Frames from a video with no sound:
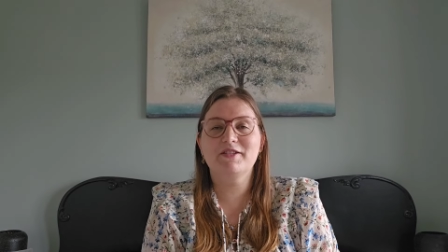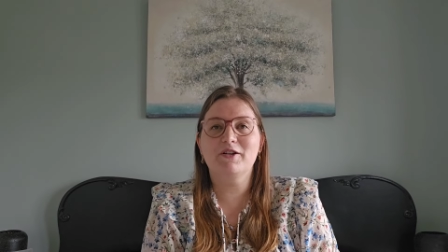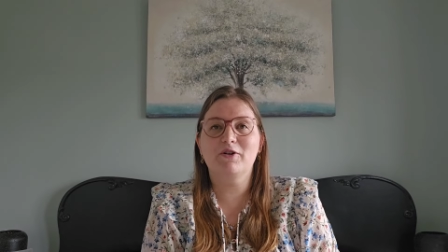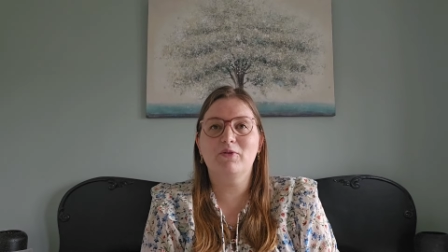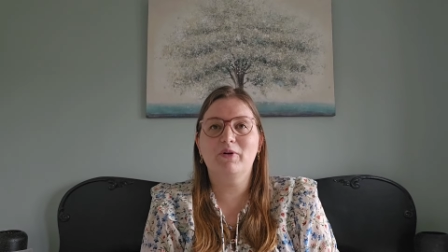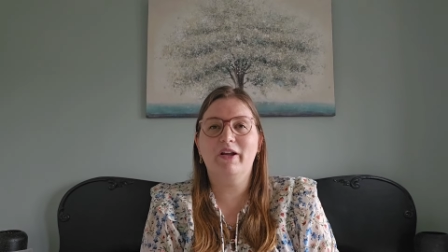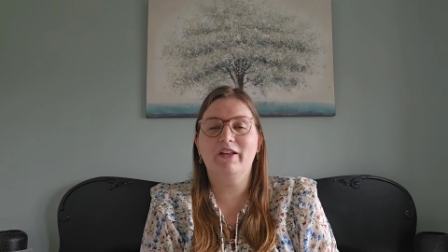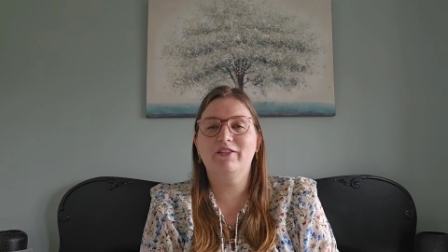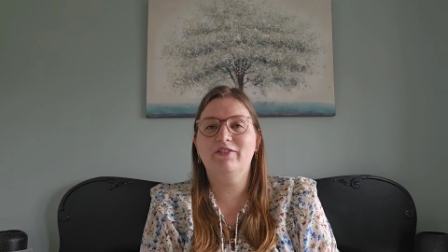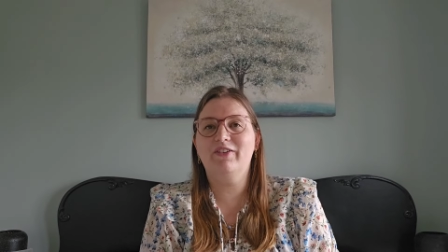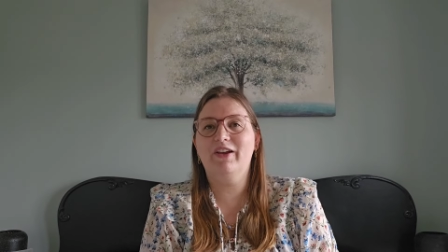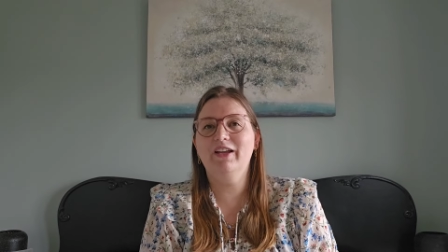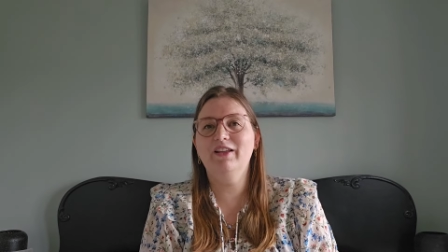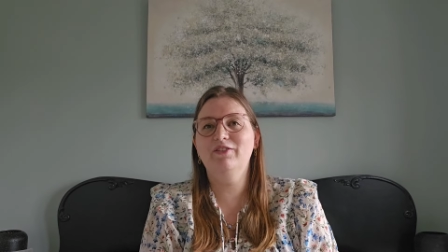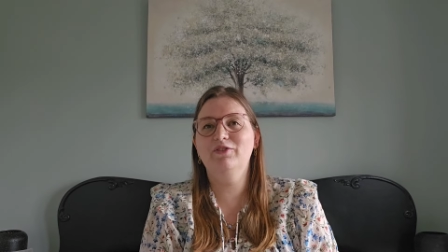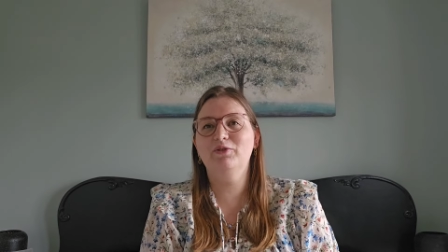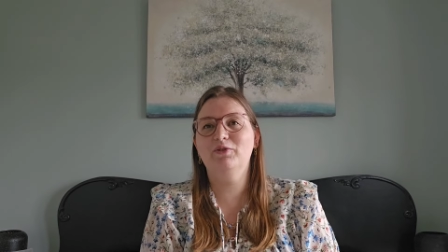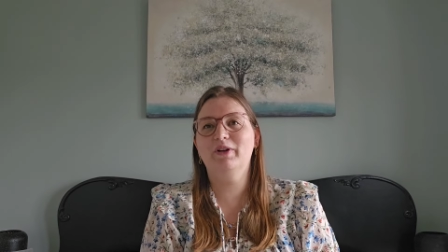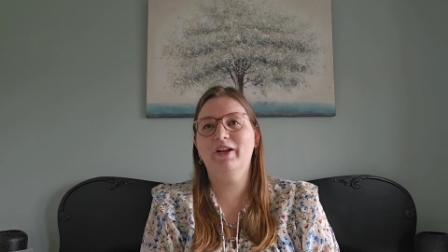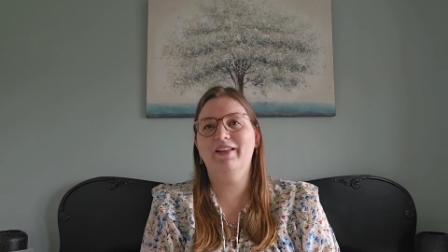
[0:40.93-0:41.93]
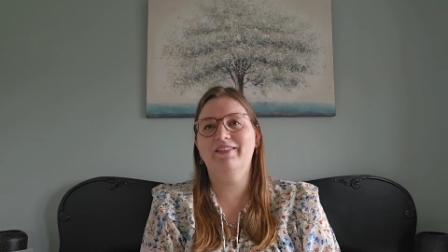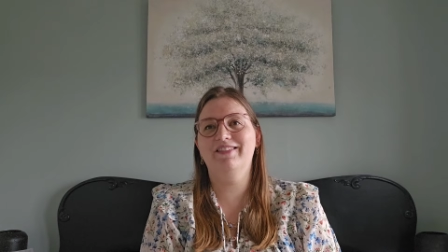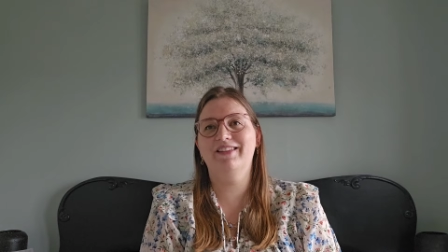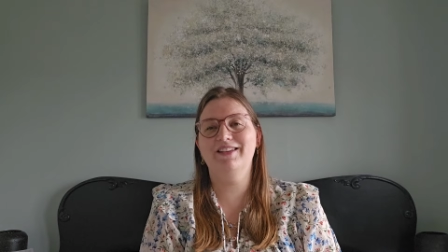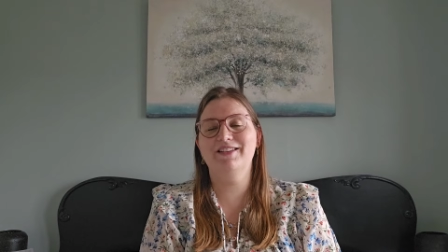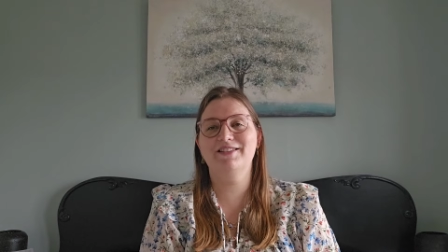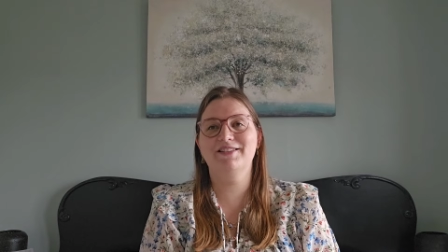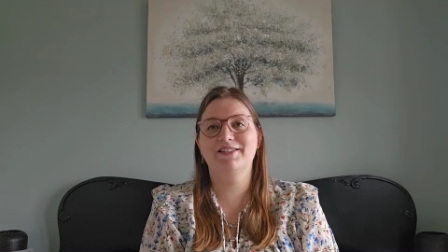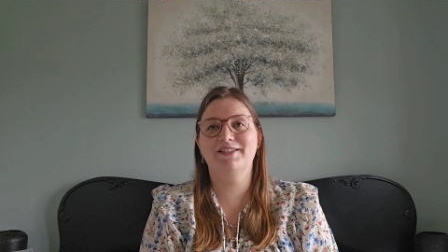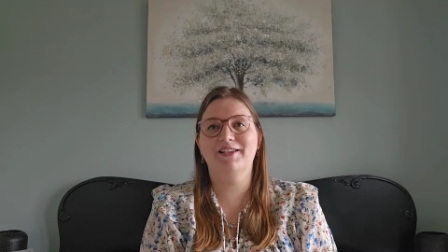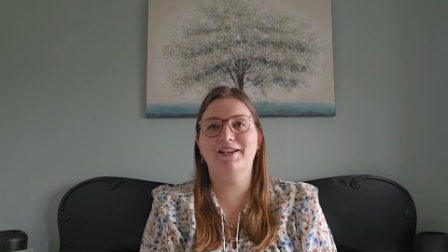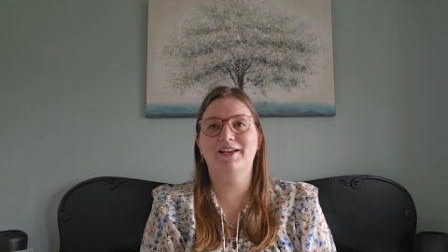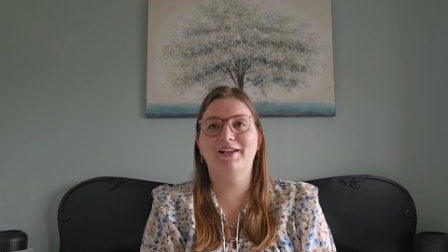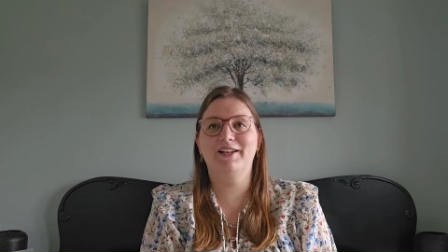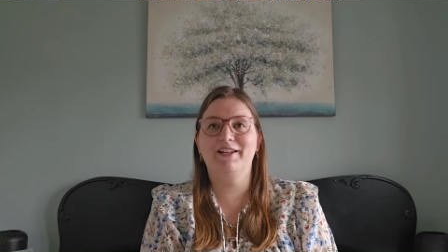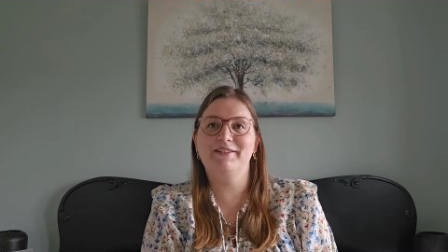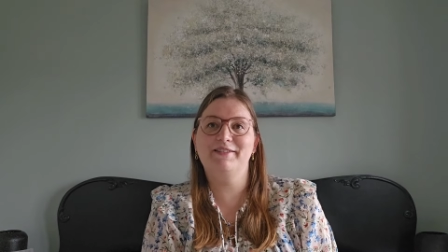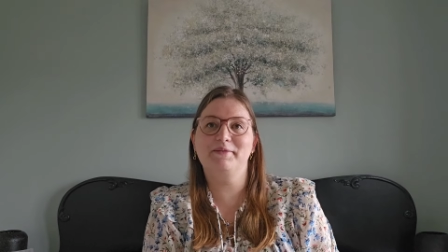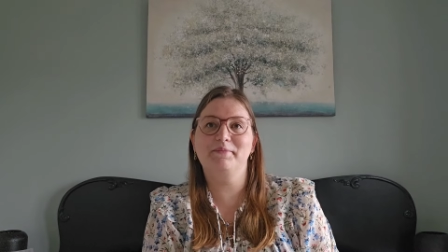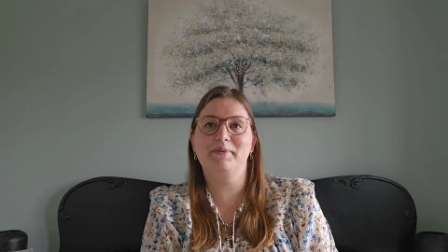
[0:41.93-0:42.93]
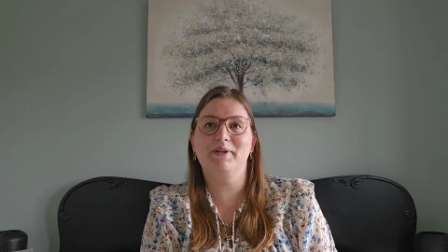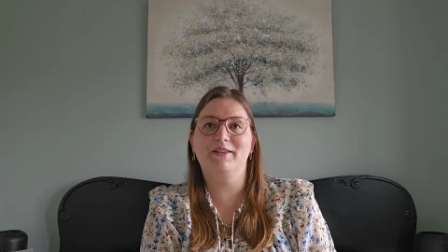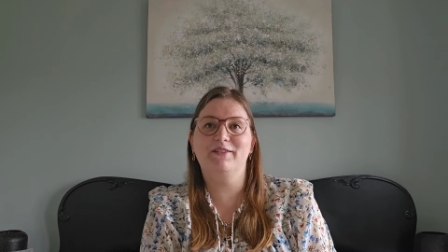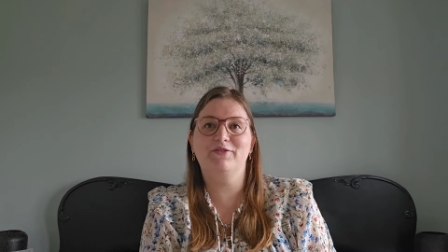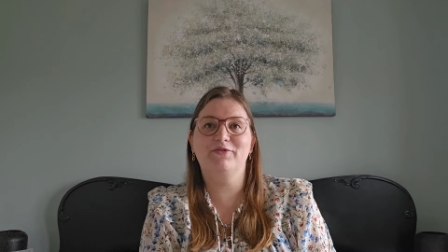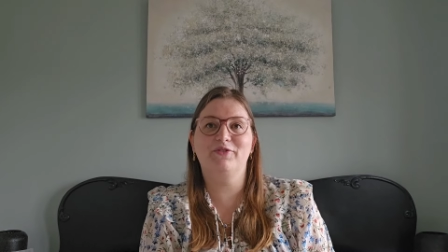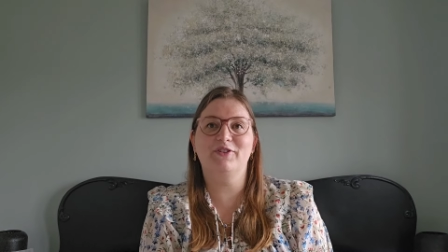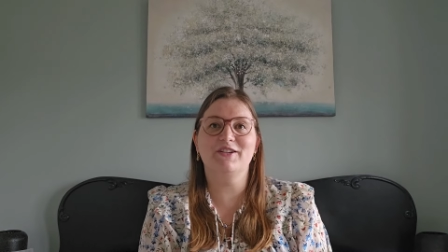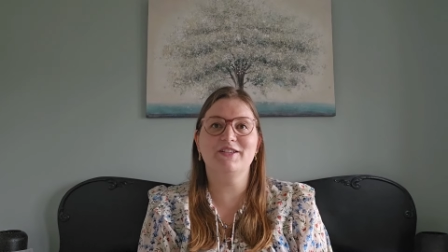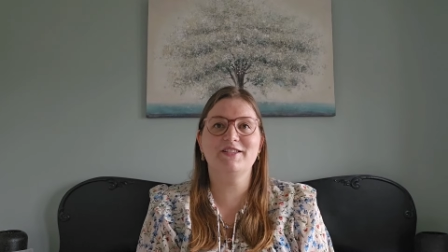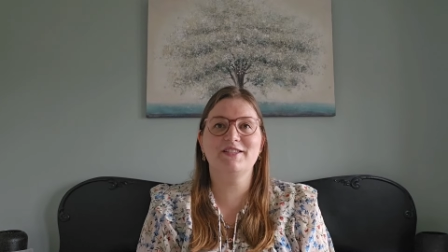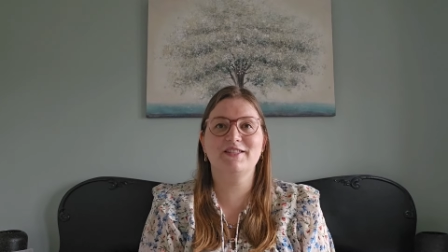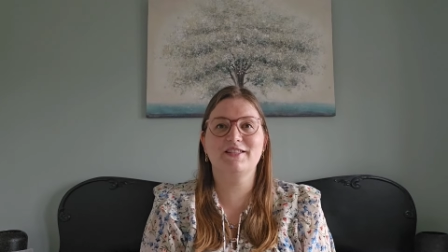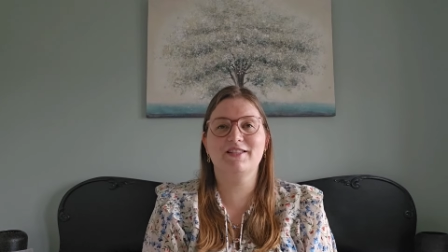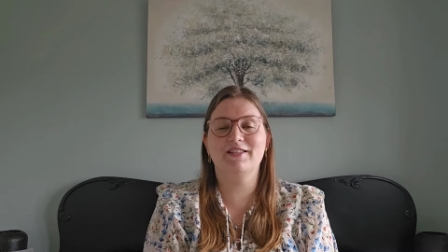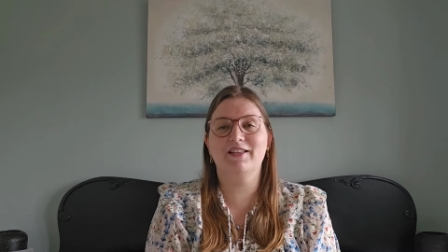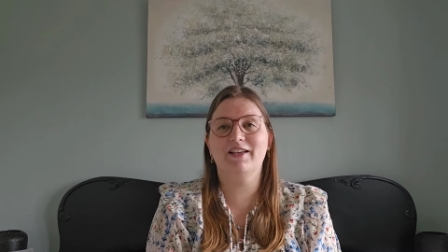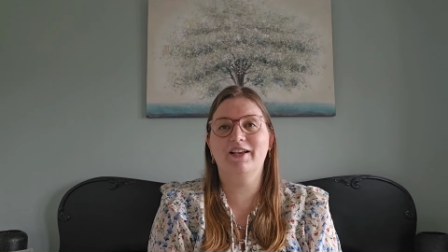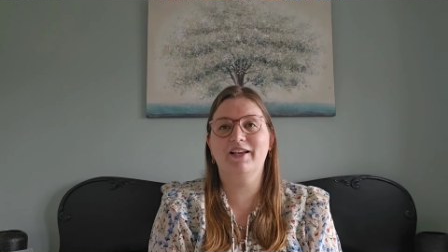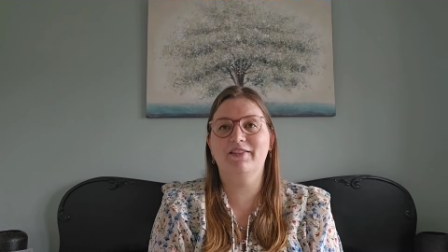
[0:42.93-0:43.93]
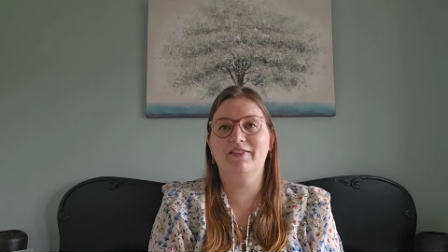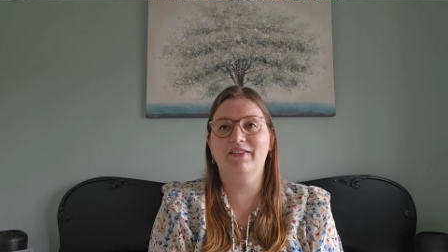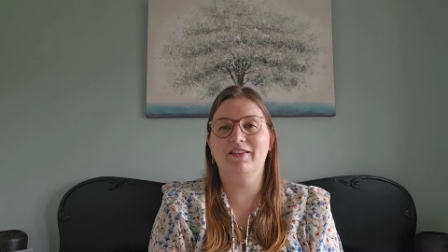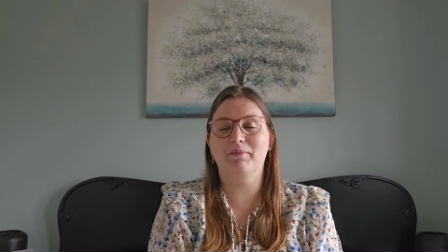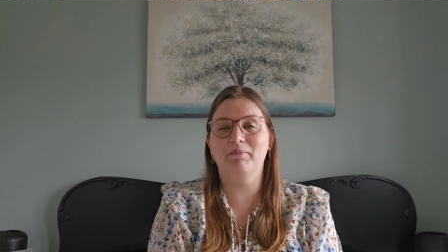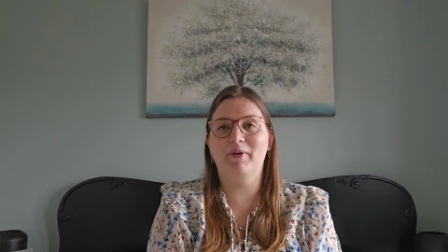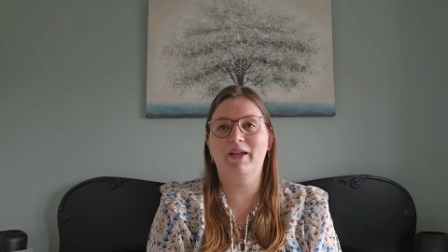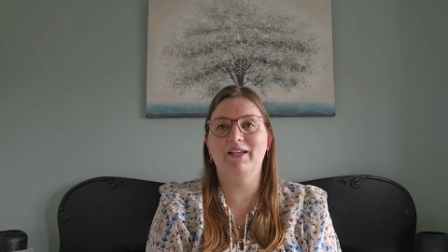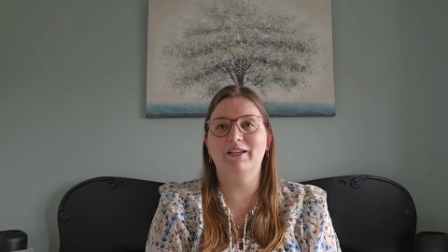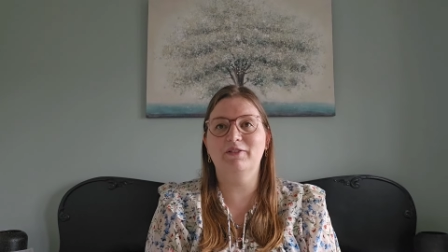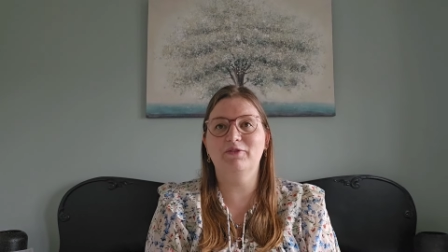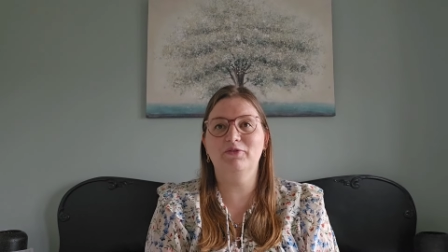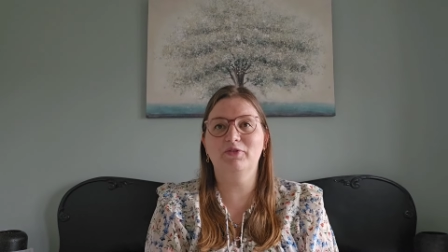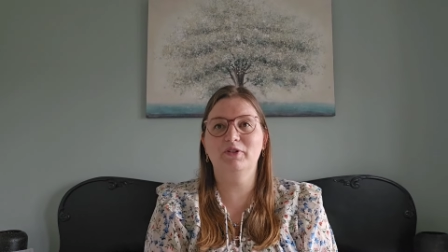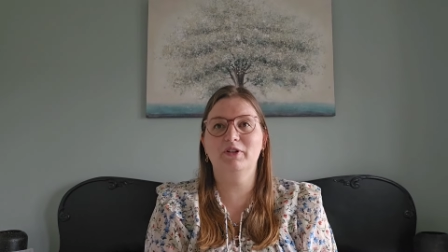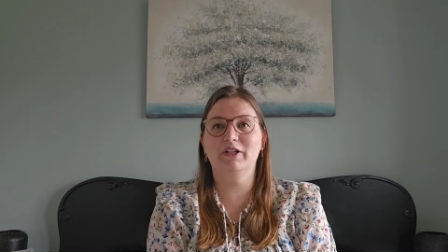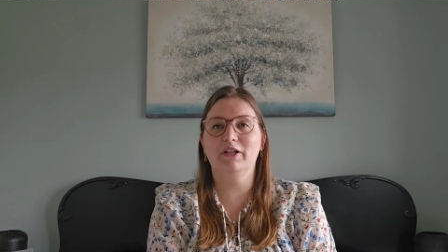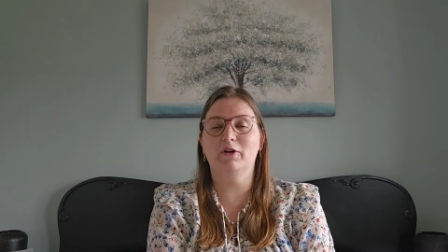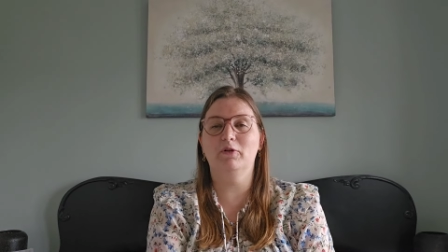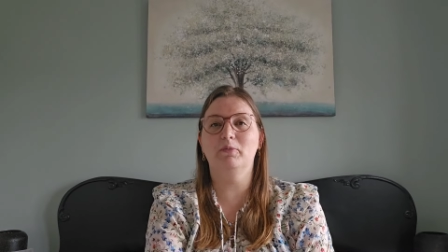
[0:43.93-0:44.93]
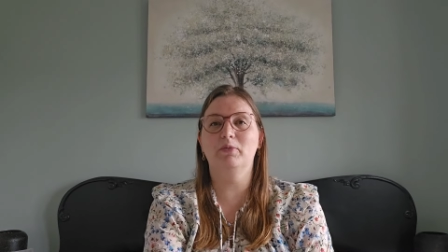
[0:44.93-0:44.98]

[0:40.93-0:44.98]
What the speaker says: so I try to get this a little bit fast and make a video,